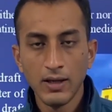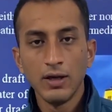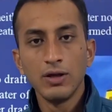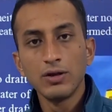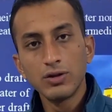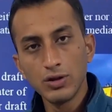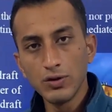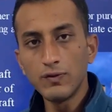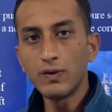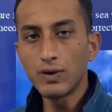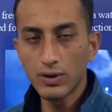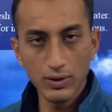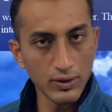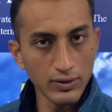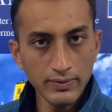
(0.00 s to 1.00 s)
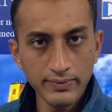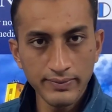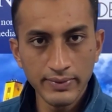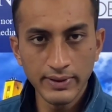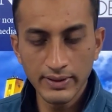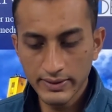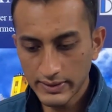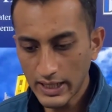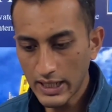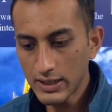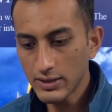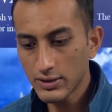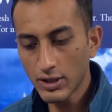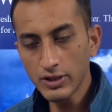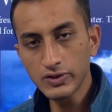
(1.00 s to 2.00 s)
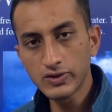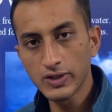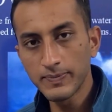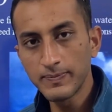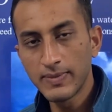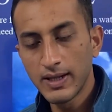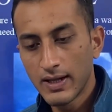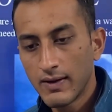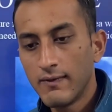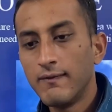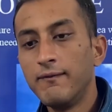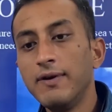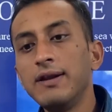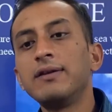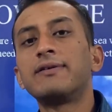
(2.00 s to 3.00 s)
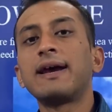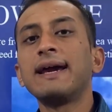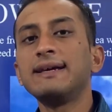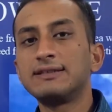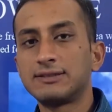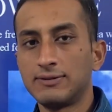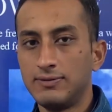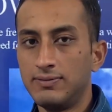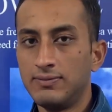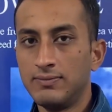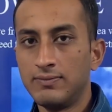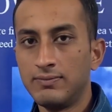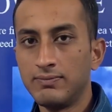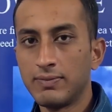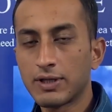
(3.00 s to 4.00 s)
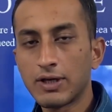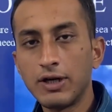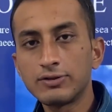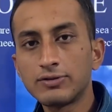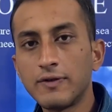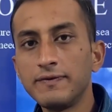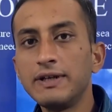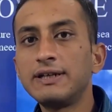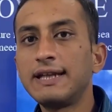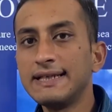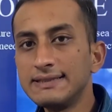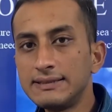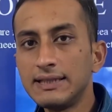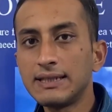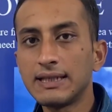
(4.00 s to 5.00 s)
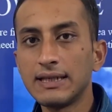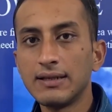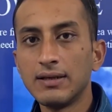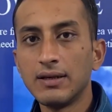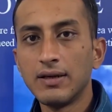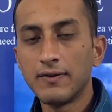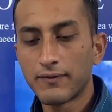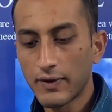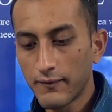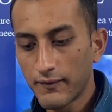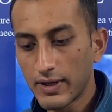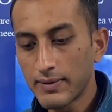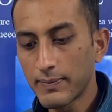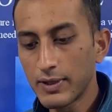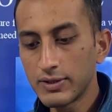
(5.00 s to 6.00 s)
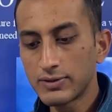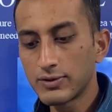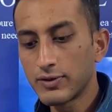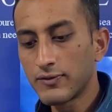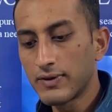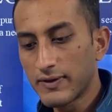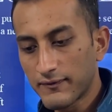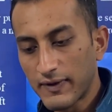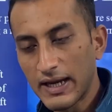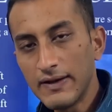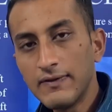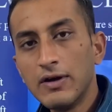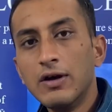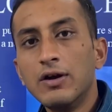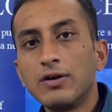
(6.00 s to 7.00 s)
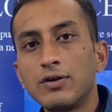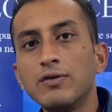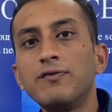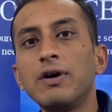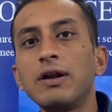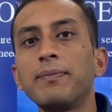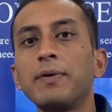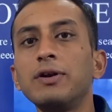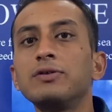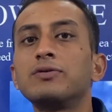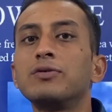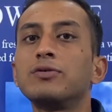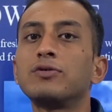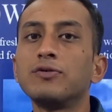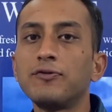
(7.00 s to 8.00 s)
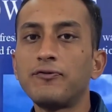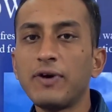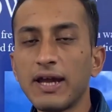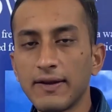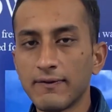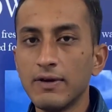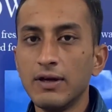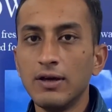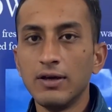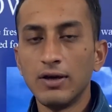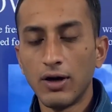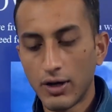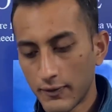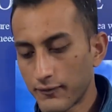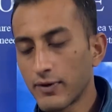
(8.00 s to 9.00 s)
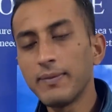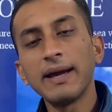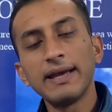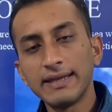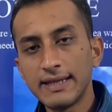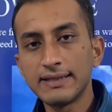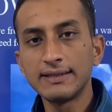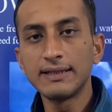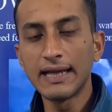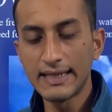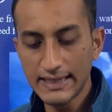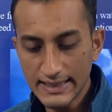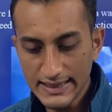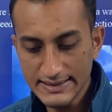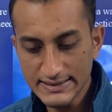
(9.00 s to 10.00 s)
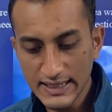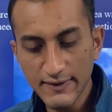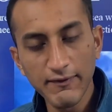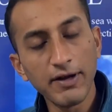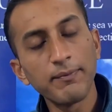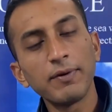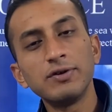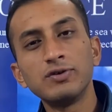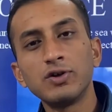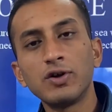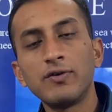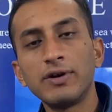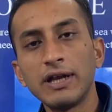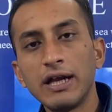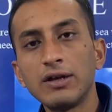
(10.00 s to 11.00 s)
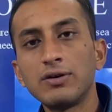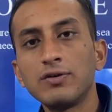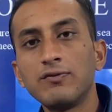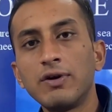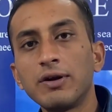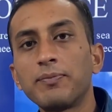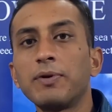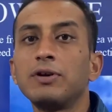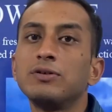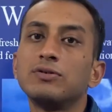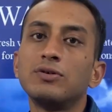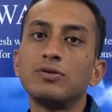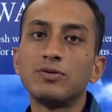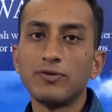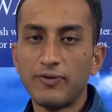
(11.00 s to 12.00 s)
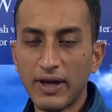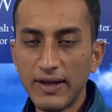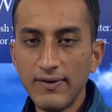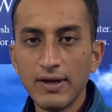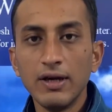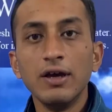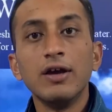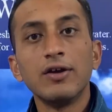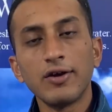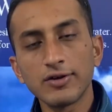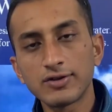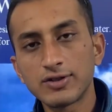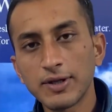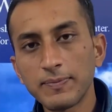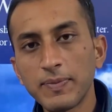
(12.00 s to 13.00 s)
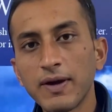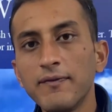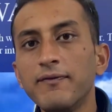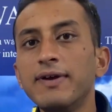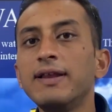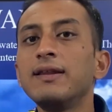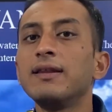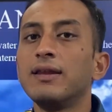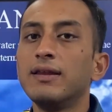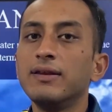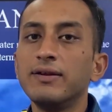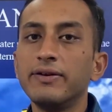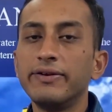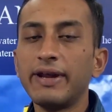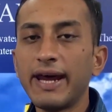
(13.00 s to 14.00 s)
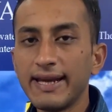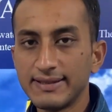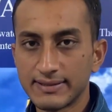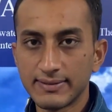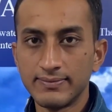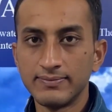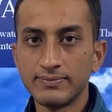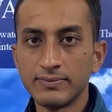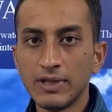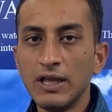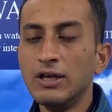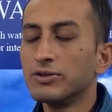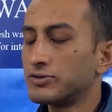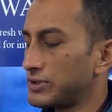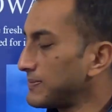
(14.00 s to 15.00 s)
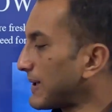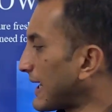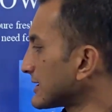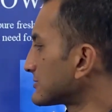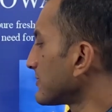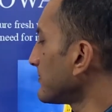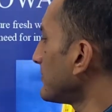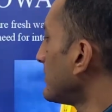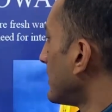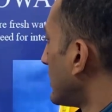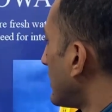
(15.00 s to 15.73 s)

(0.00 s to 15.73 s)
you would know that your ship will rise because of the density from 1.015 to 1.025, or from any density 1.018 to 1.025, your ship will rise. So the maximum